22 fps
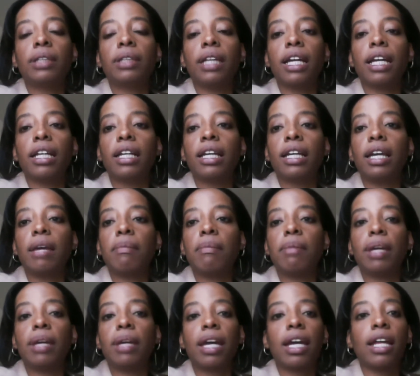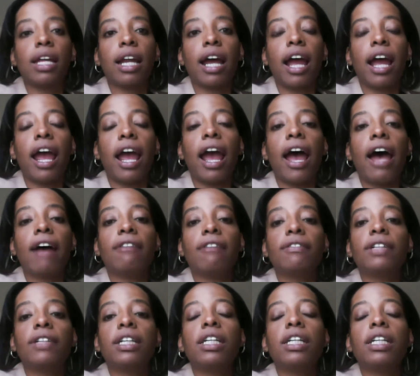get the MBA that I have.